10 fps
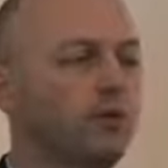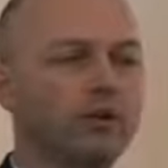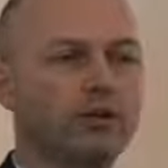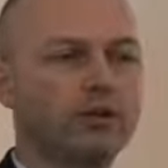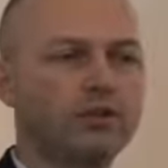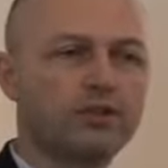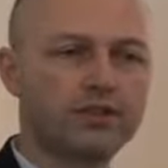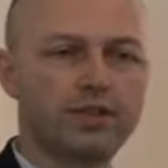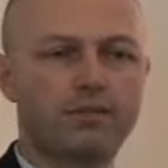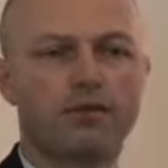we are going to do
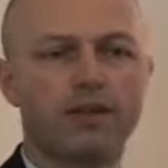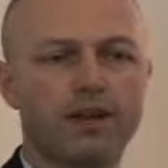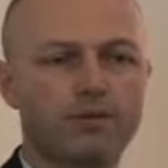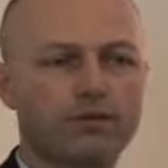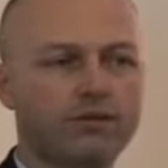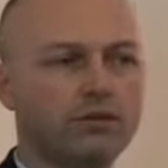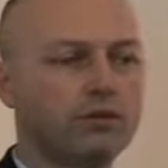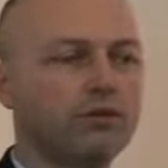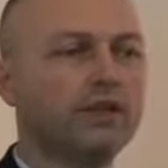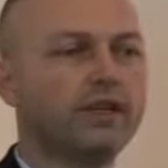this type of collaborative
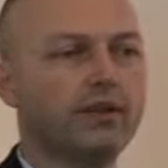tool,